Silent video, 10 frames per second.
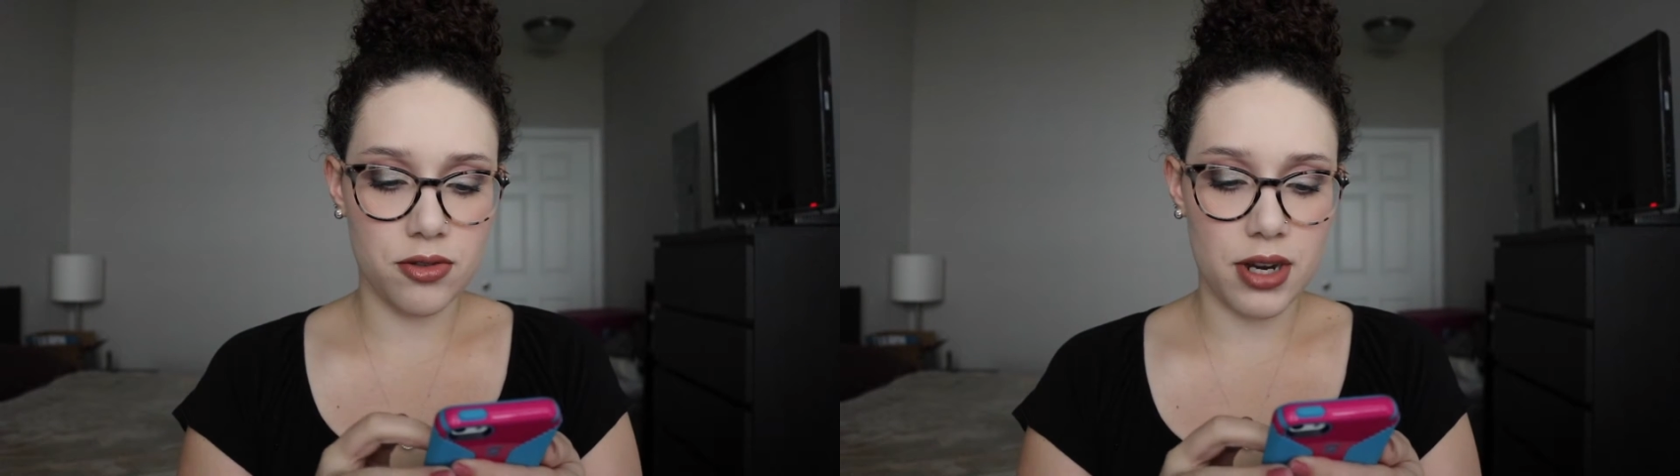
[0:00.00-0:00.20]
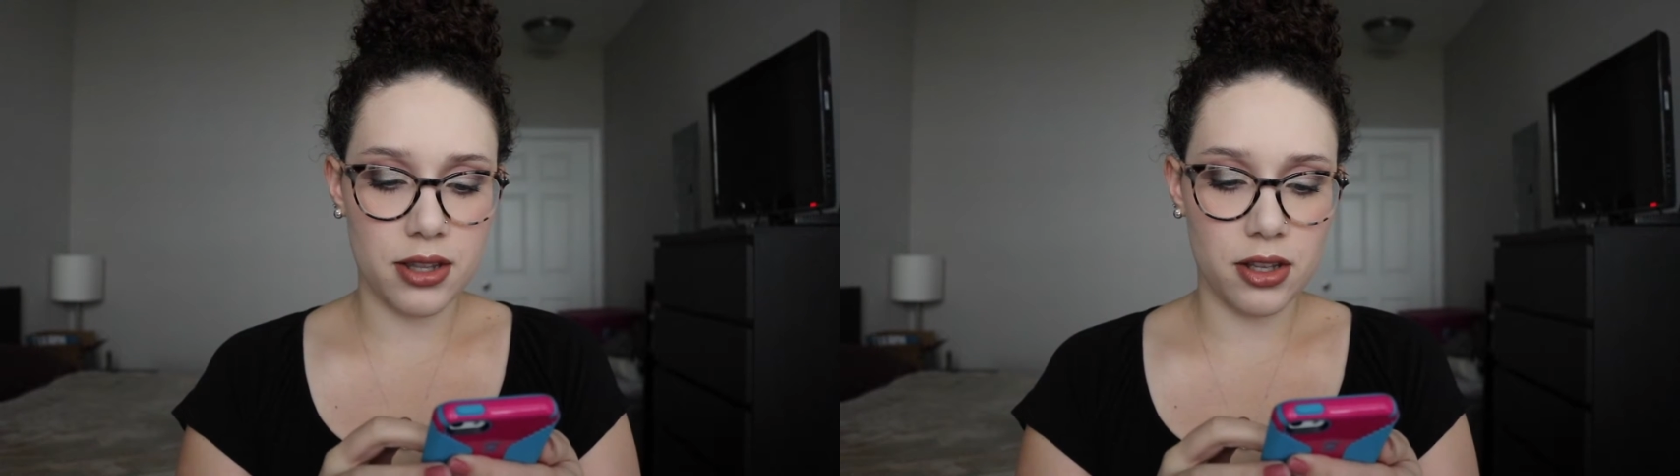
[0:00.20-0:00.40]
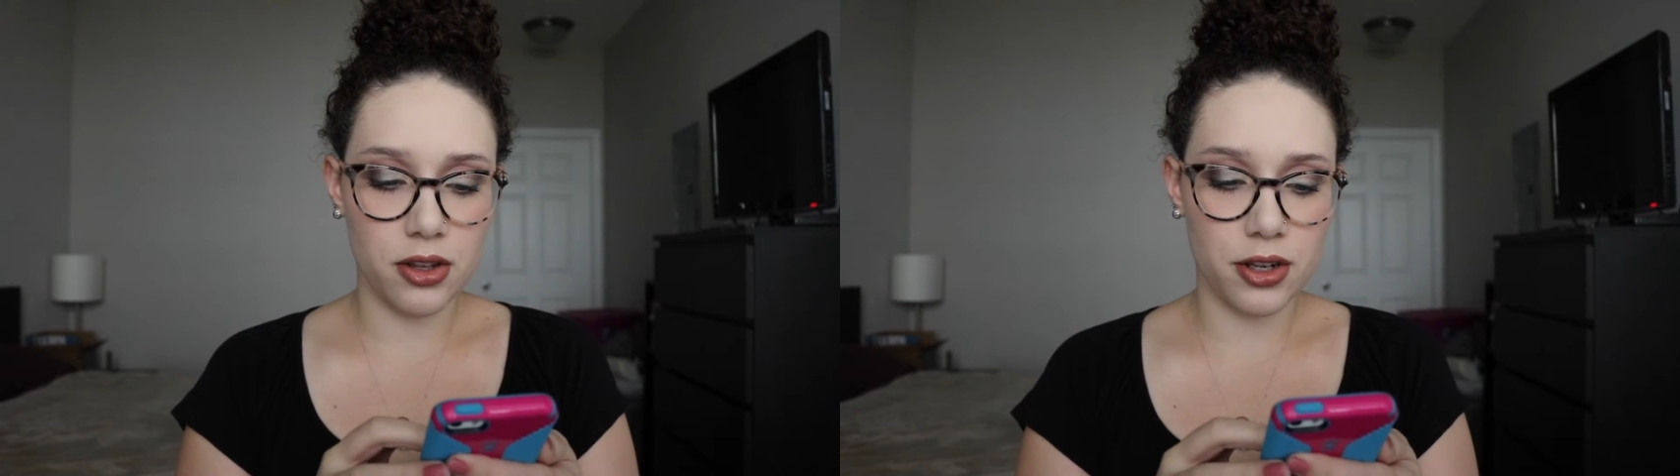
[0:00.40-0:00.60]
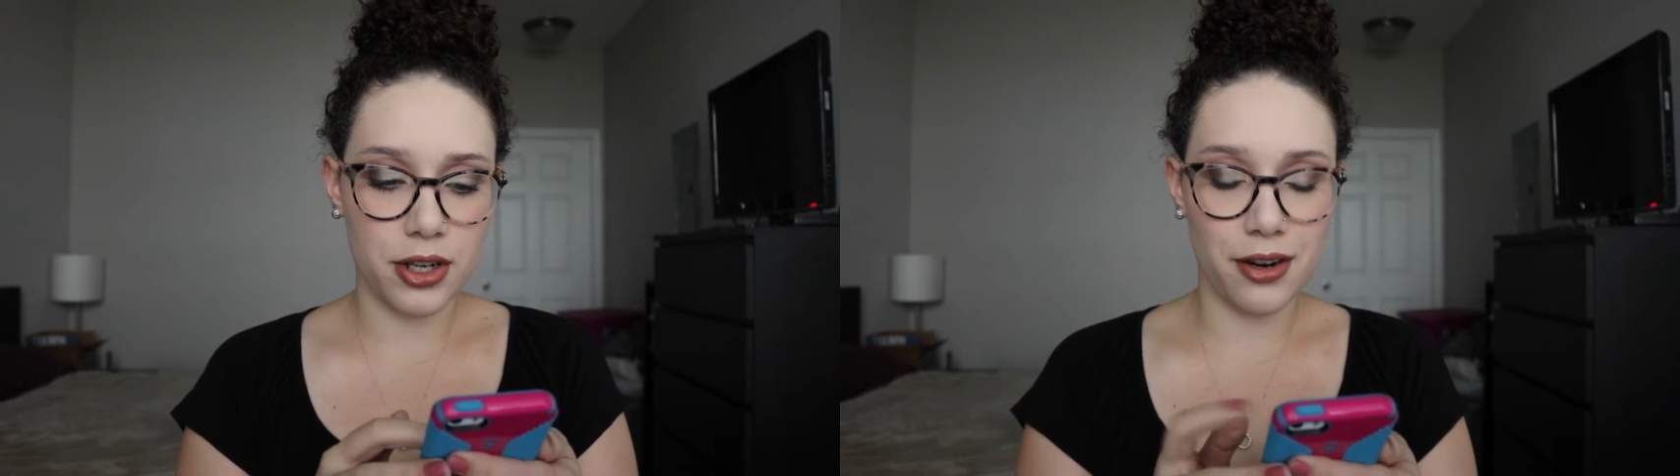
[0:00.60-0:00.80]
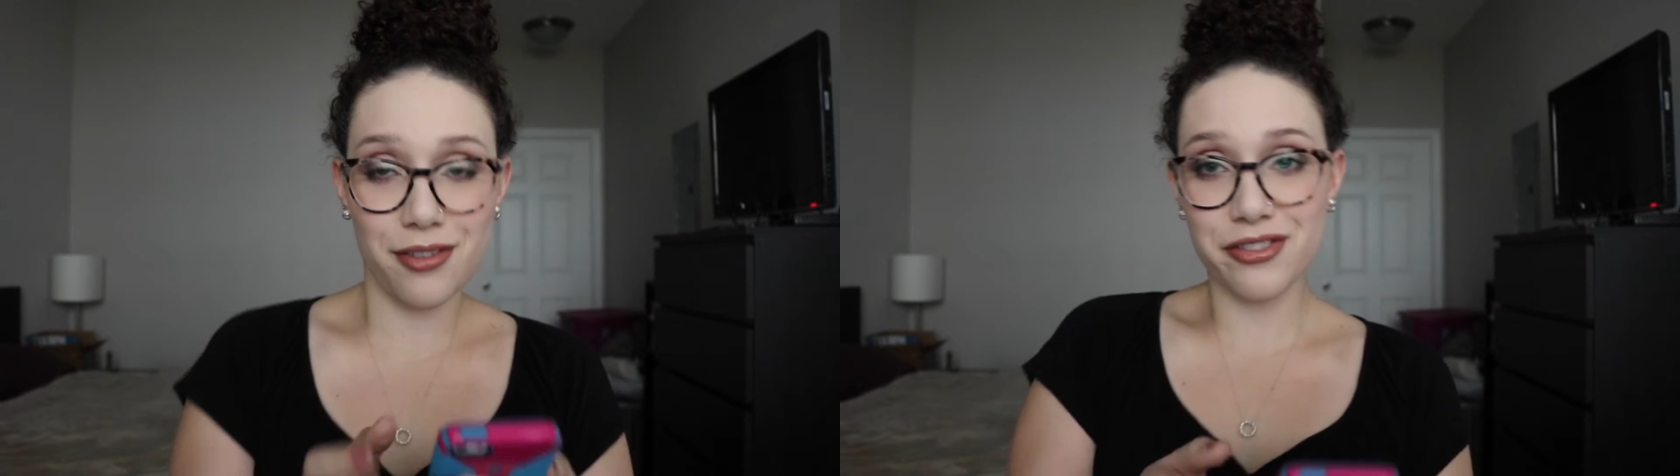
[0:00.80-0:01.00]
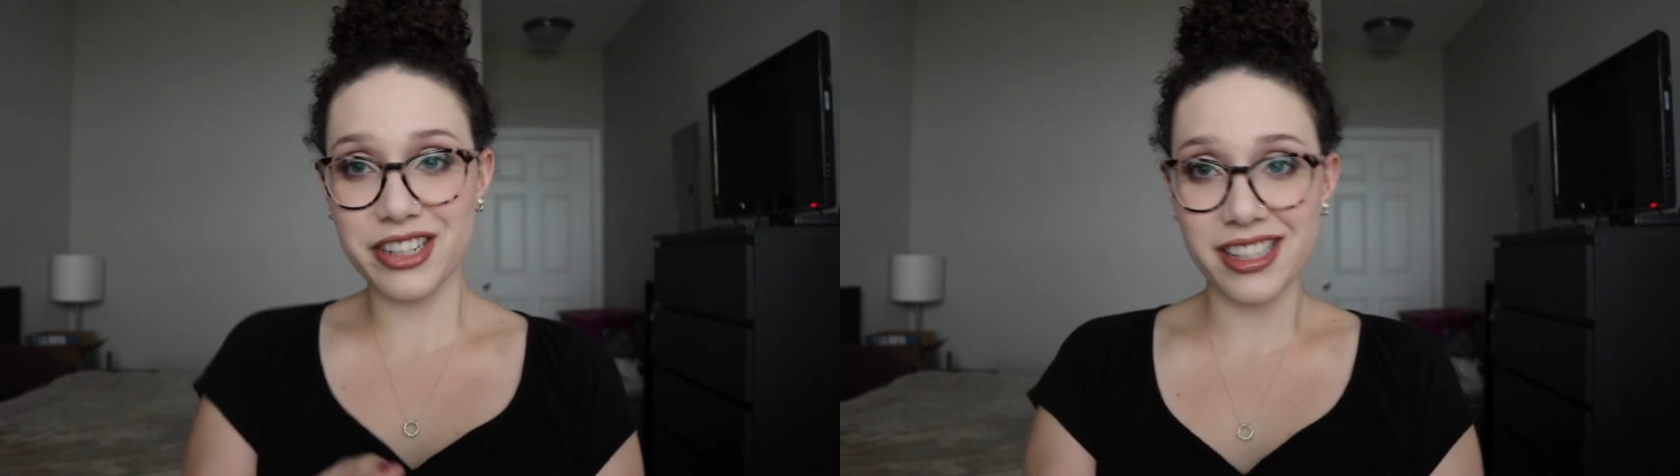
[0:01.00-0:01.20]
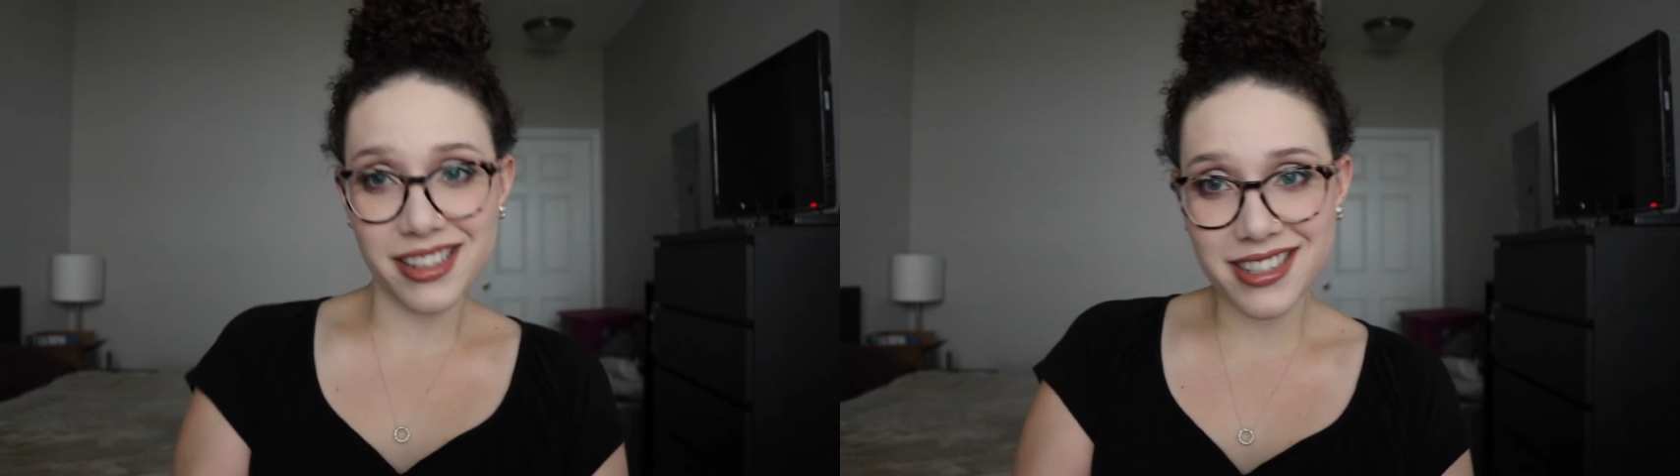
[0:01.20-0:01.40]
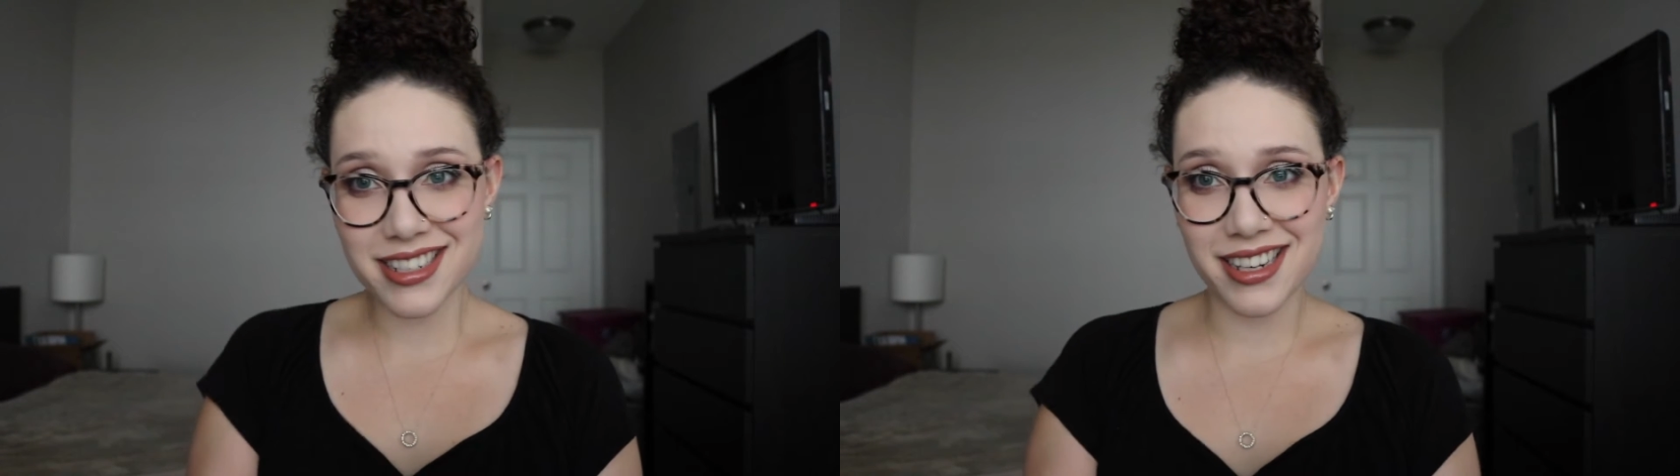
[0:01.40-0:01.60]
create the look you're
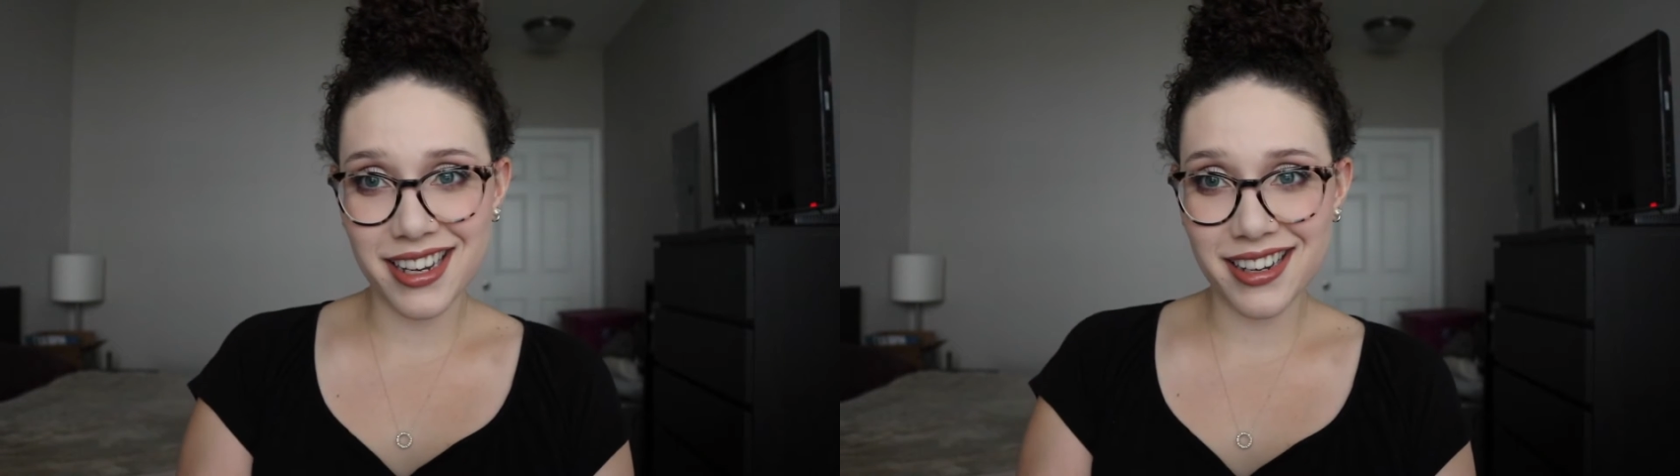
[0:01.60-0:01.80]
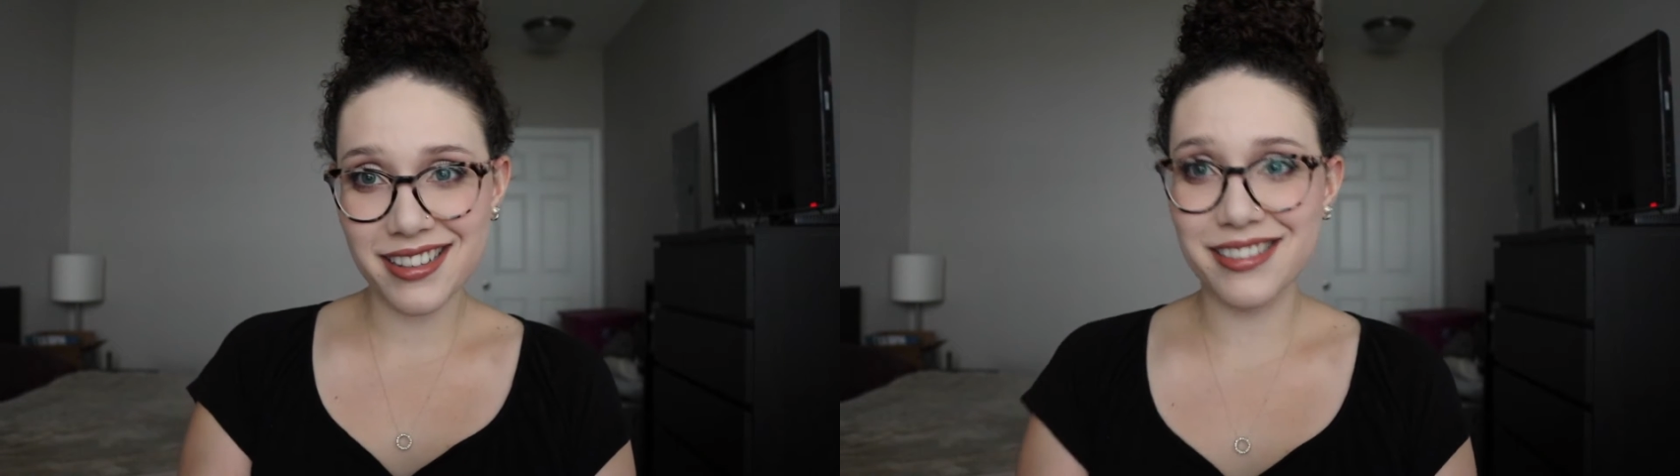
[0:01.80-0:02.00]
feeling today.